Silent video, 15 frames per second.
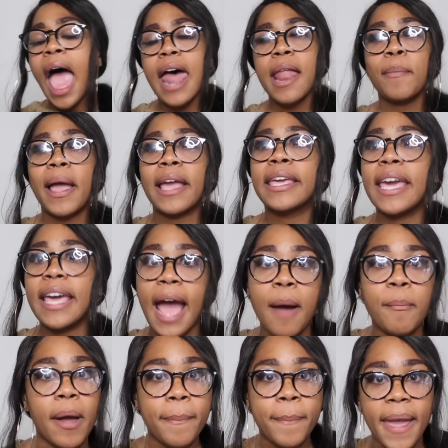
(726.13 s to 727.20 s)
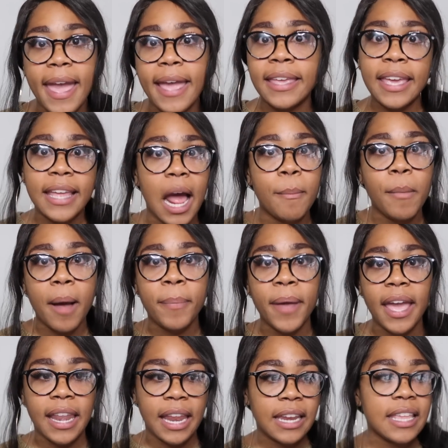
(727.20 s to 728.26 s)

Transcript: And I'm like, get out my bed, get out my bed.